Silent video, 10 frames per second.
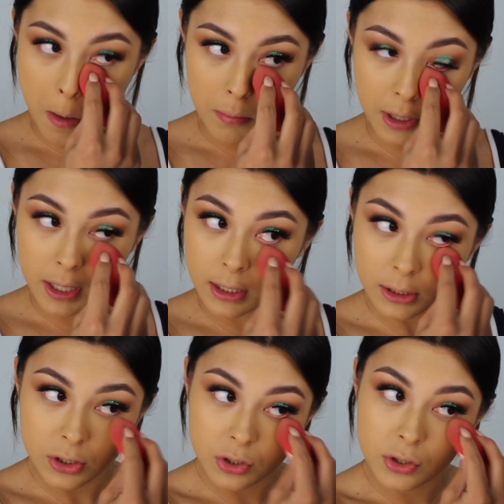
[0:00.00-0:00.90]
but
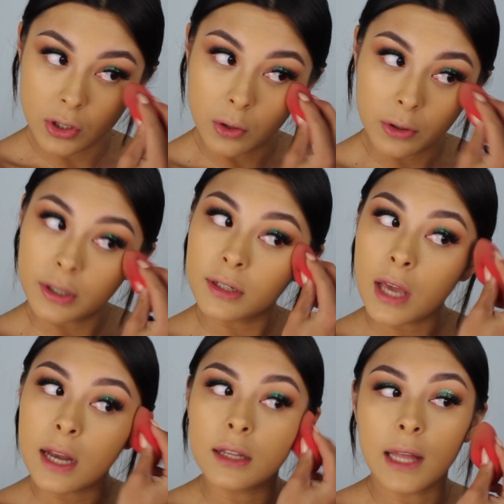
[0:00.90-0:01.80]
it's so good
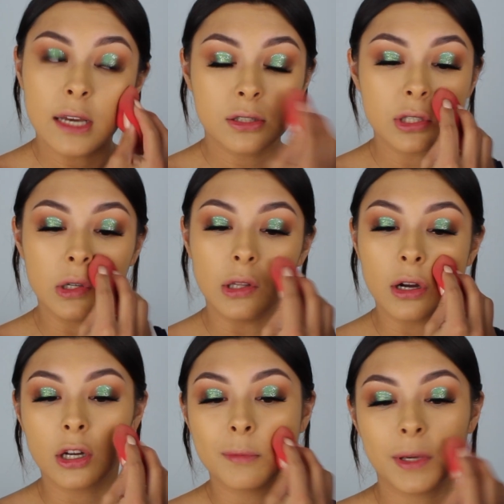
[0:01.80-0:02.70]
and it lasts so
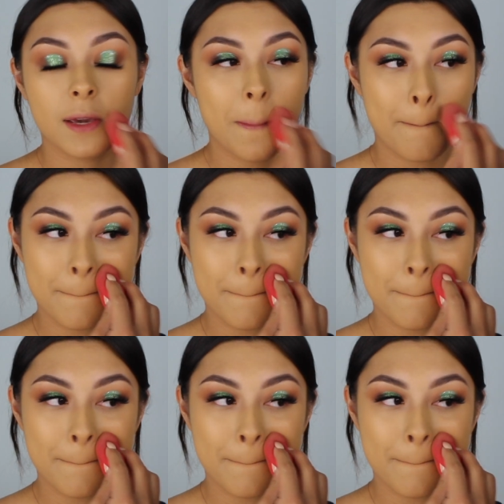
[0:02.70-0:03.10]
long on me.